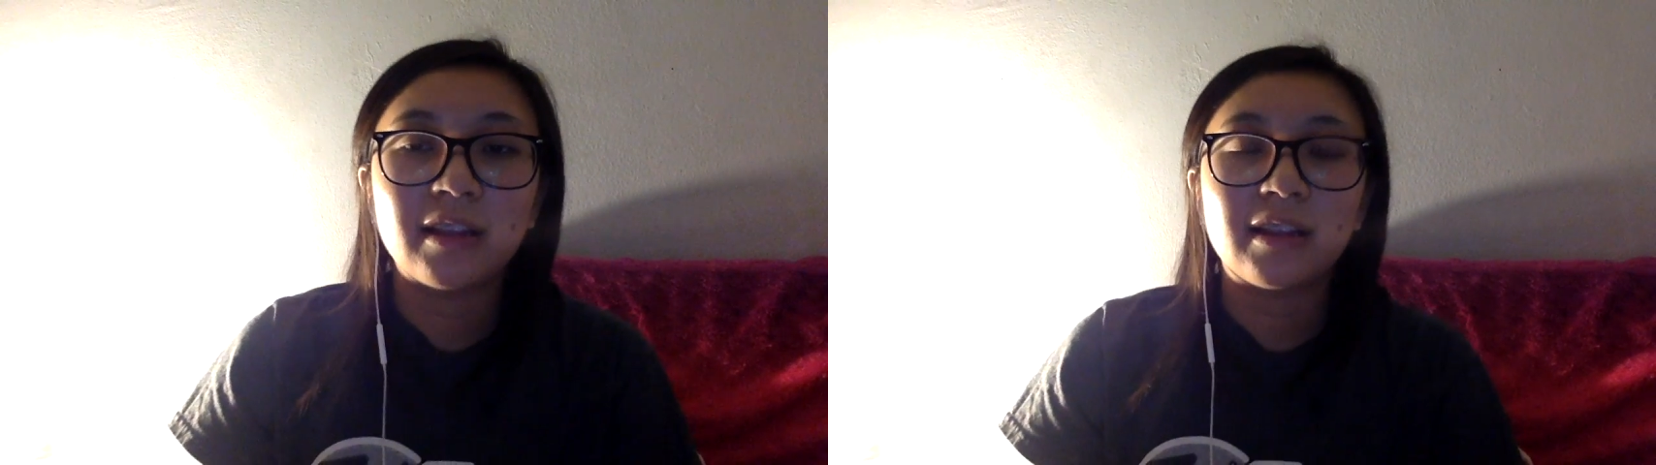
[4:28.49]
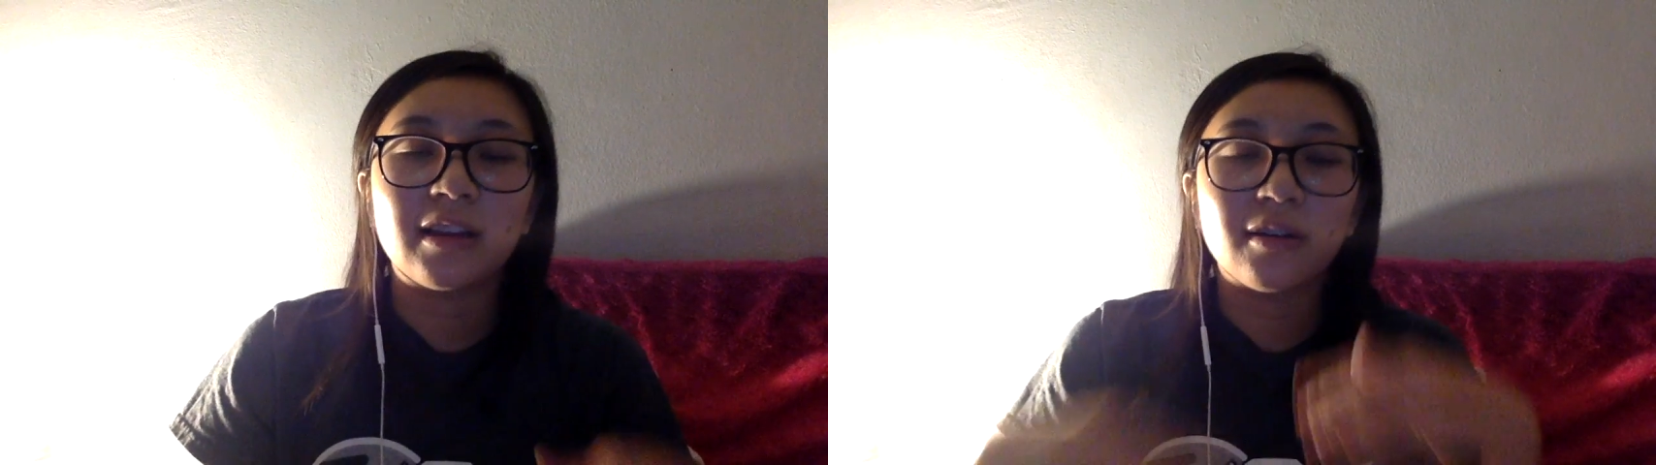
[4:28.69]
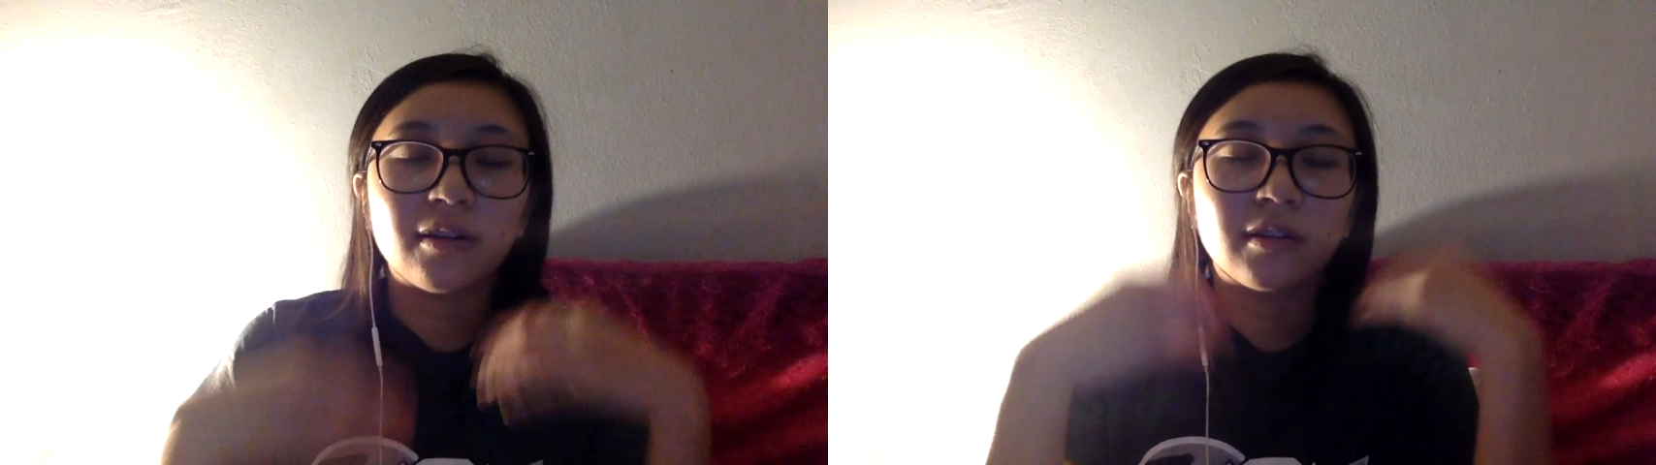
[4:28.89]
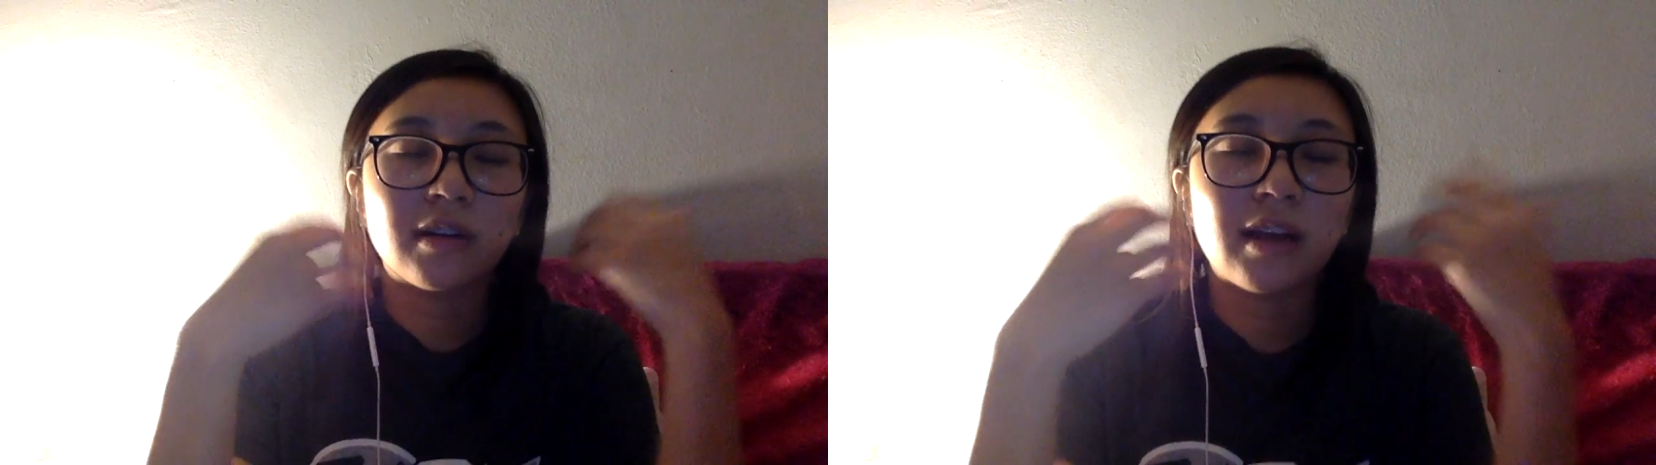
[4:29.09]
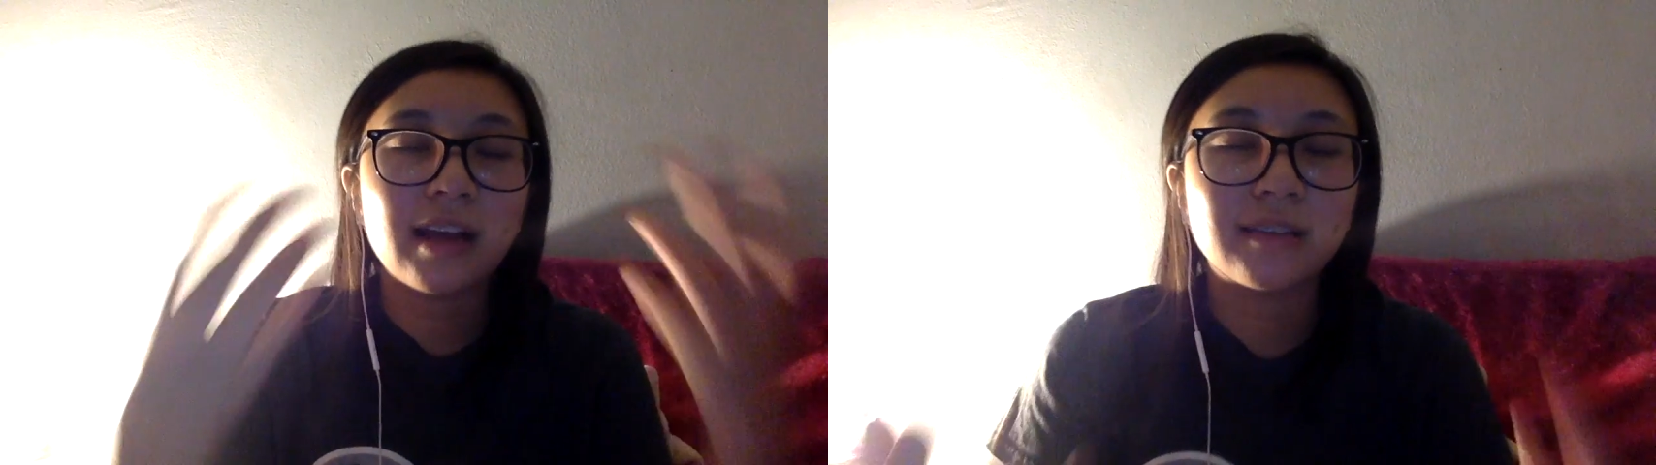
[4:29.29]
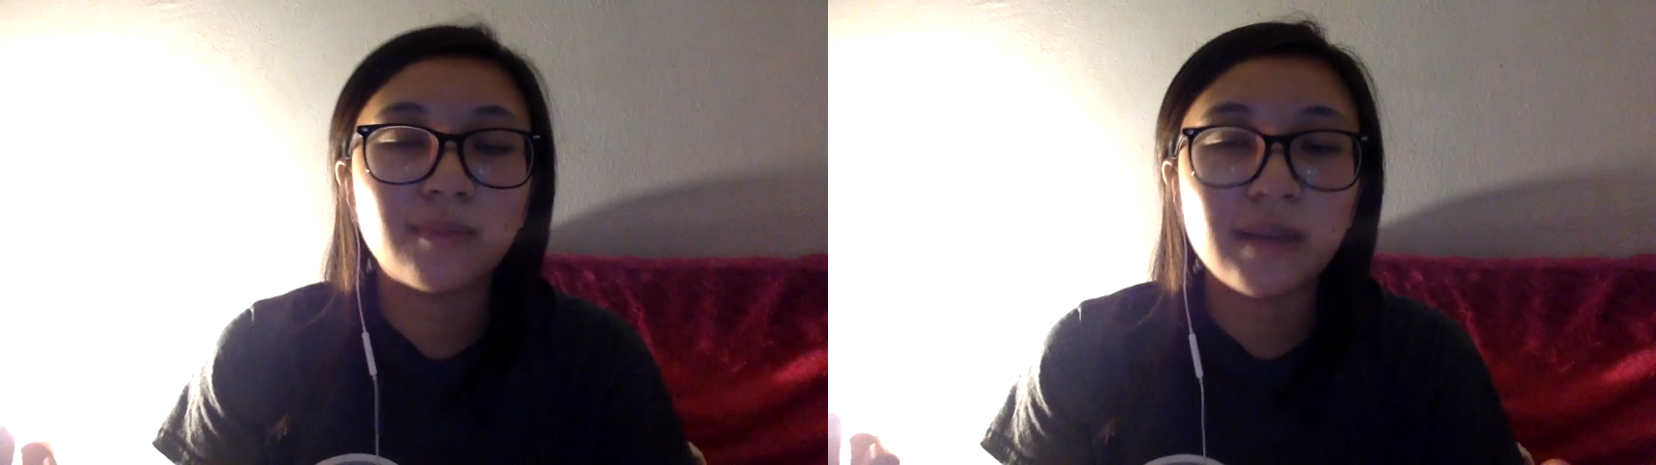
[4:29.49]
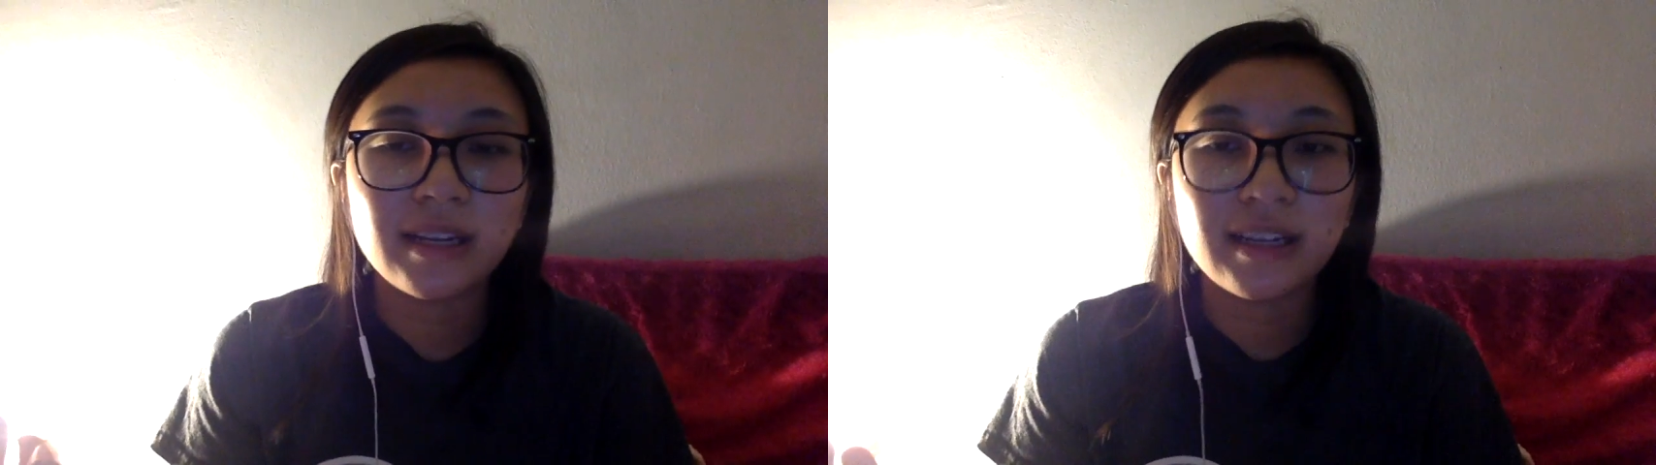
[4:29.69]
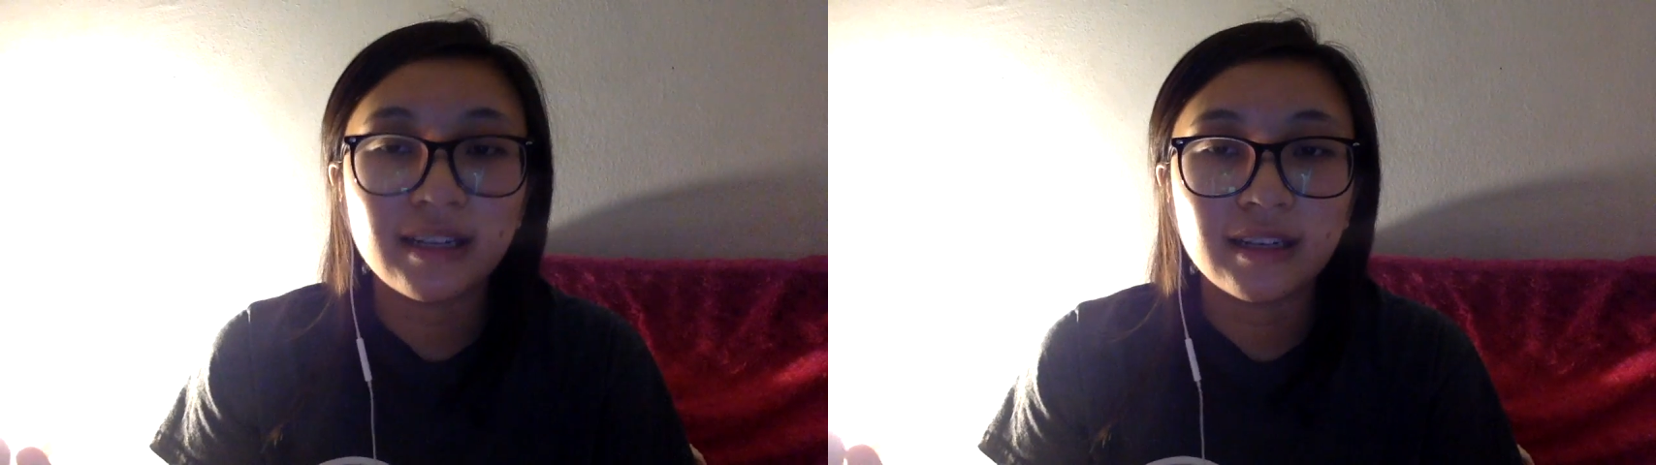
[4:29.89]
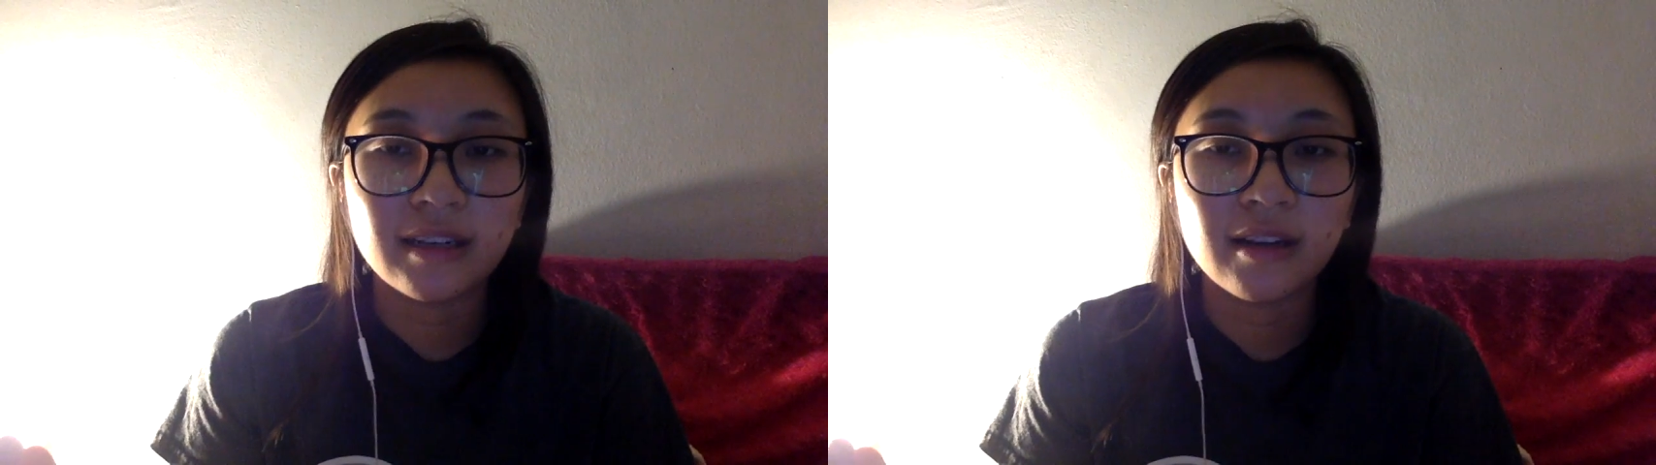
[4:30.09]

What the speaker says: there has been an